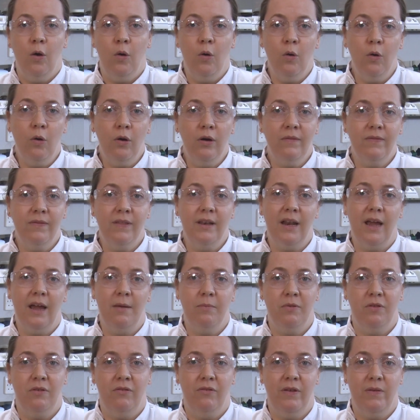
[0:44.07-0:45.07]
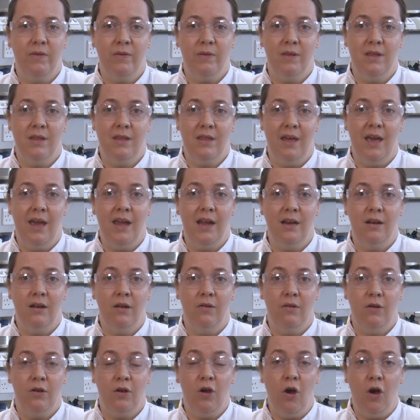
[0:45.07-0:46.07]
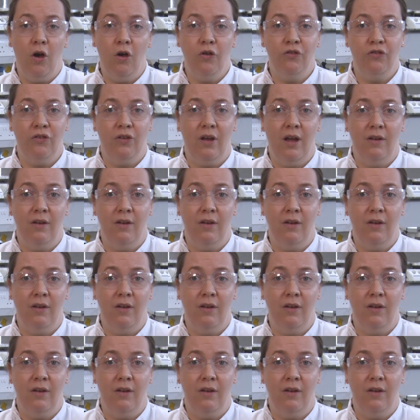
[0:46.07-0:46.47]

All of the lab scripts contain COSH